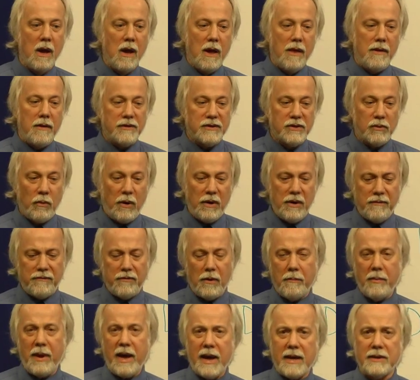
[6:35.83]
There's a wonderful
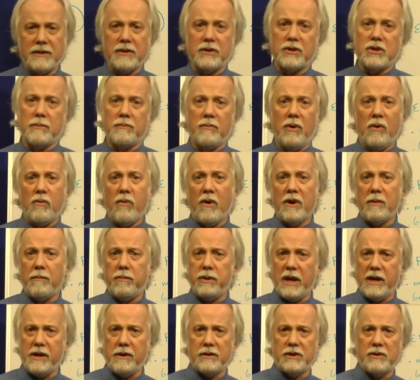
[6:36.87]
passage in Book 1 of
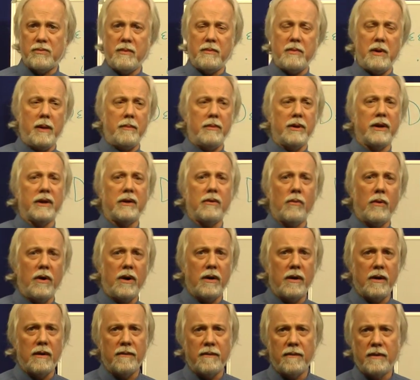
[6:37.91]
Plato's Republic
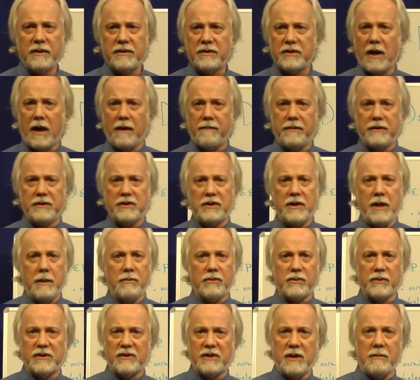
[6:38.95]
where a sophist named
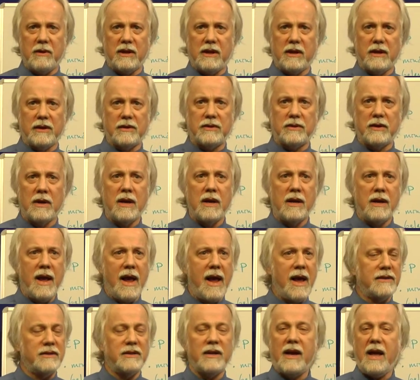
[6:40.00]
Thrasymachus
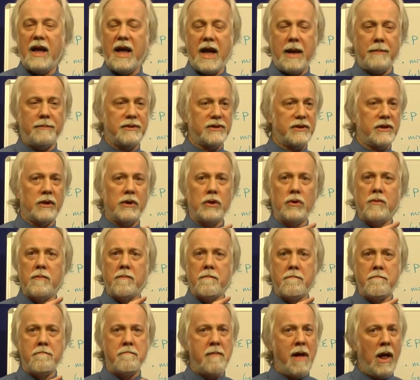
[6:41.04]
has an absolute
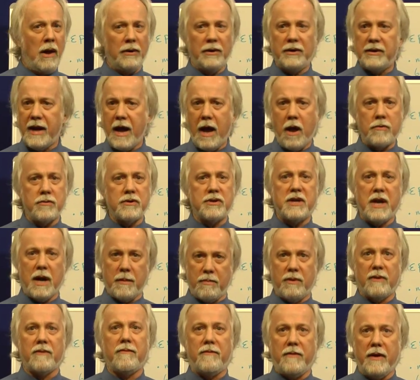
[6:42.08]
meltdown
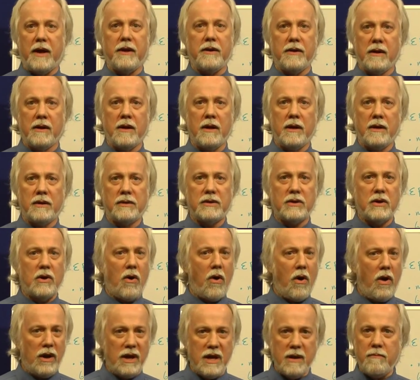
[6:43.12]
temper fit. He's
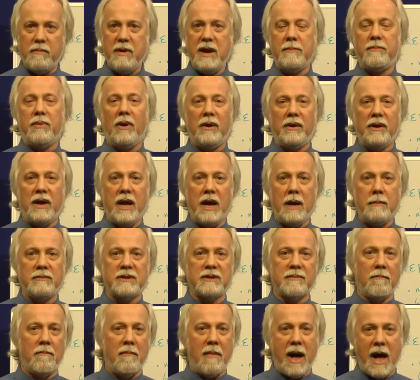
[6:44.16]
calling people
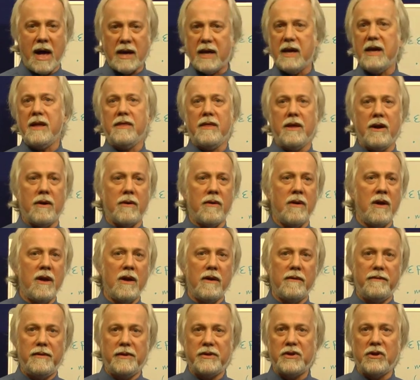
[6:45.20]
names, mocking their
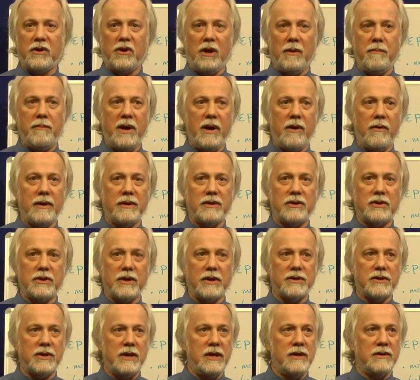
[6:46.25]
physical appearance,
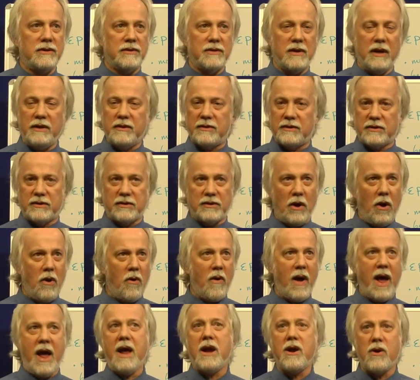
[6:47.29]
he's
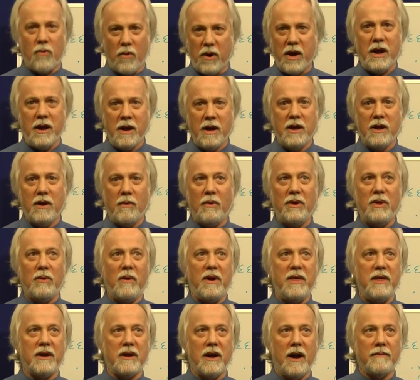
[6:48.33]
so angry with the
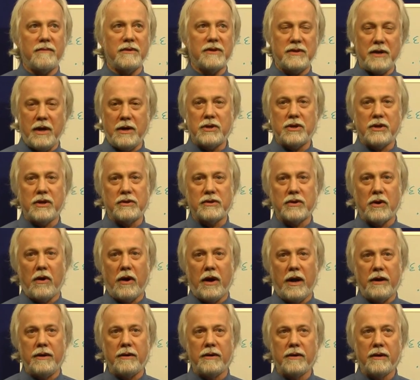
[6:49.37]
way the conversation has
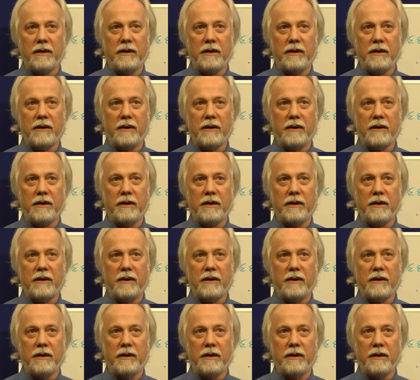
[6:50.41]
gone.